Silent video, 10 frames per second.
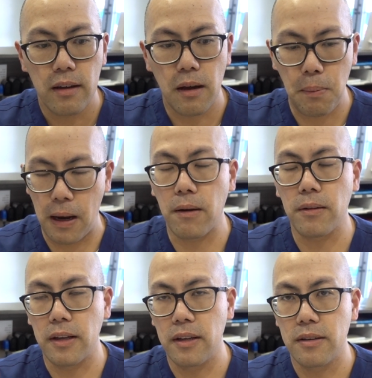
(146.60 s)

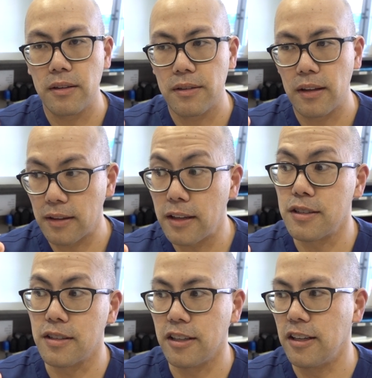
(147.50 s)

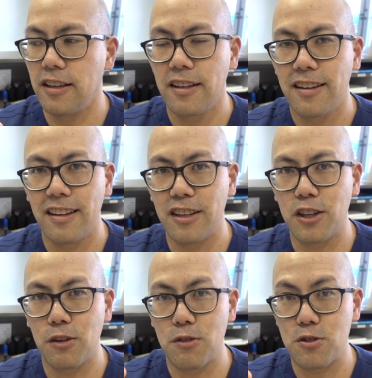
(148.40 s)
allegedly, it
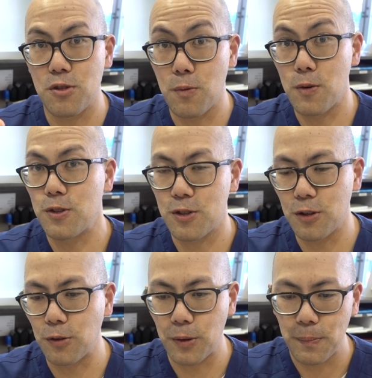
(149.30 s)
cures towards the
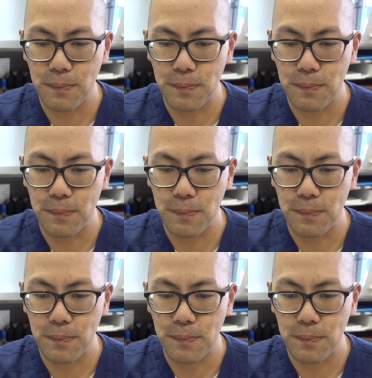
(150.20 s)
tooth.